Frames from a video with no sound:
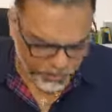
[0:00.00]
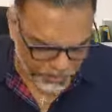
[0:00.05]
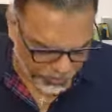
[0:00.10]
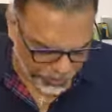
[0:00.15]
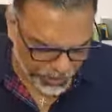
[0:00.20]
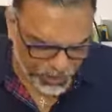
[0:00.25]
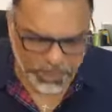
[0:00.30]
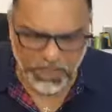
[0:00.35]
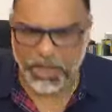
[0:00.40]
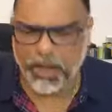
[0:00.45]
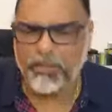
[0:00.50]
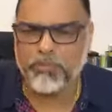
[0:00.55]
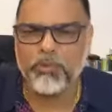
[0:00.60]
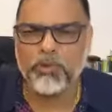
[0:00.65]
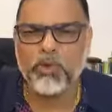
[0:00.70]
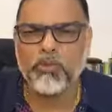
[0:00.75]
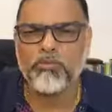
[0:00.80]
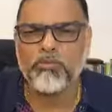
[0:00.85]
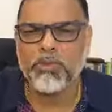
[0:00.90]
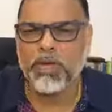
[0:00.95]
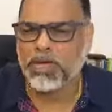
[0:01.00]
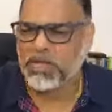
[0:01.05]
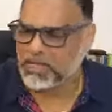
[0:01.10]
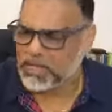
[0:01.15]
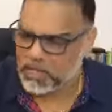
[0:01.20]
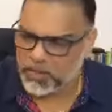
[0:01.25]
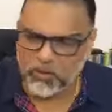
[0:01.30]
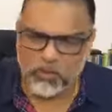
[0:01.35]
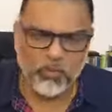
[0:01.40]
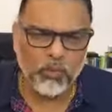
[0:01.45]
Pick up your mat
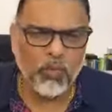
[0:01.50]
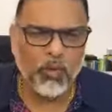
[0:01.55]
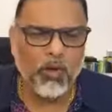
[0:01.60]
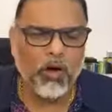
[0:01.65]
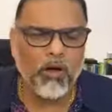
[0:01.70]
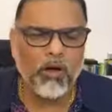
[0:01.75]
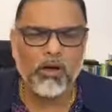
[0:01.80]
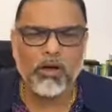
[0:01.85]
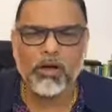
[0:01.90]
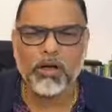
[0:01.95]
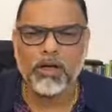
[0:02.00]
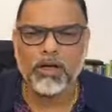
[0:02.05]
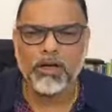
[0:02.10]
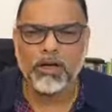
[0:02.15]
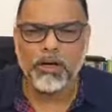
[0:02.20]
and walk.